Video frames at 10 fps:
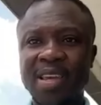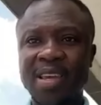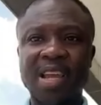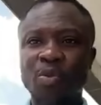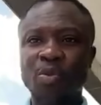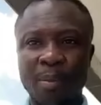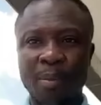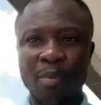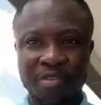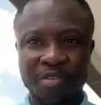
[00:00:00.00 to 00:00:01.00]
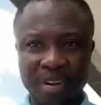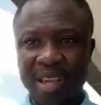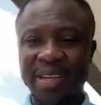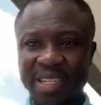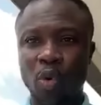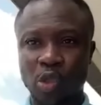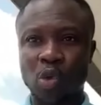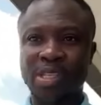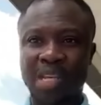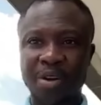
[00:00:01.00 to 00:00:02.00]
yint me Yamushi, a deal of
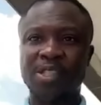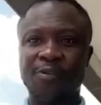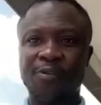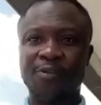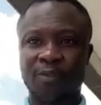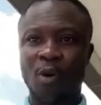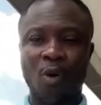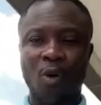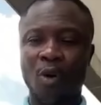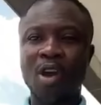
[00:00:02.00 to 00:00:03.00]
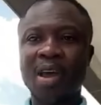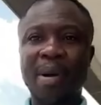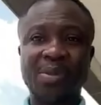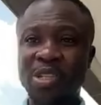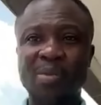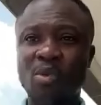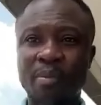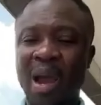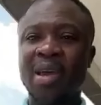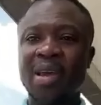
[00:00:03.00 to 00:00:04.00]
security for her, but
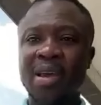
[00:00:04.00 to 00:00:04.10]
Mosamon.